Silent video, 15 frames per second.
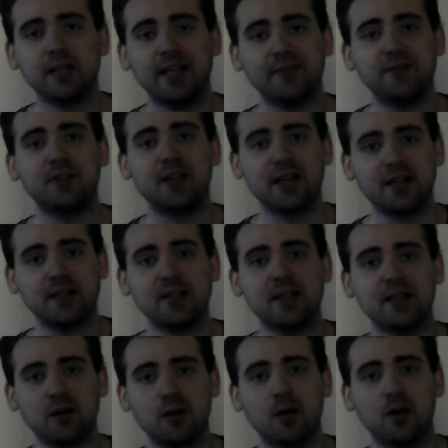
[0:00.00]
if they
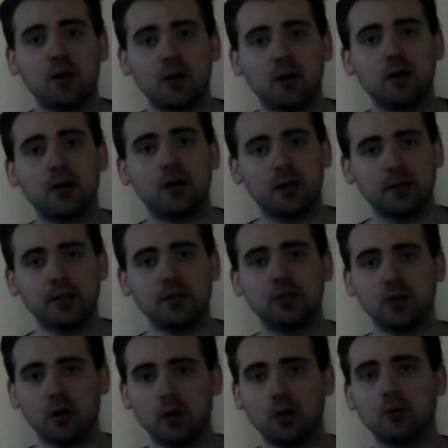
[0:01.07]
did, you
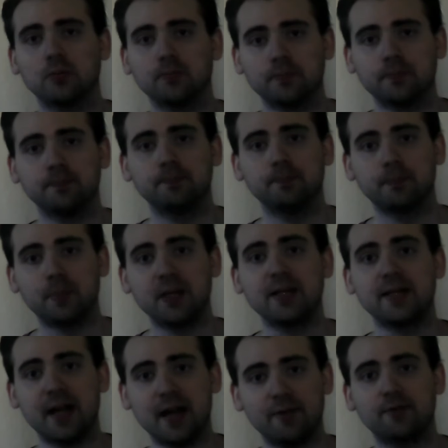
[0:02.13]
know,
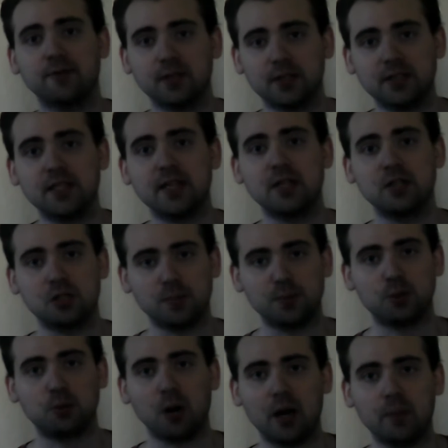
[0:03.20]
beat Netflix in
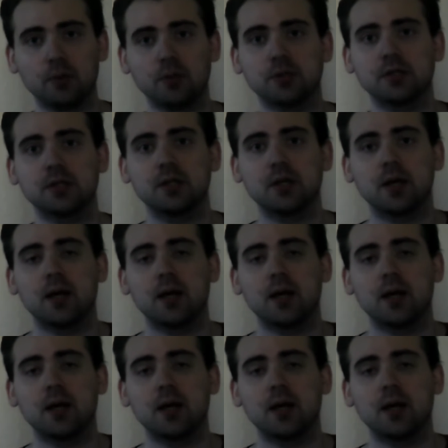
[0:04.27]
subscribers.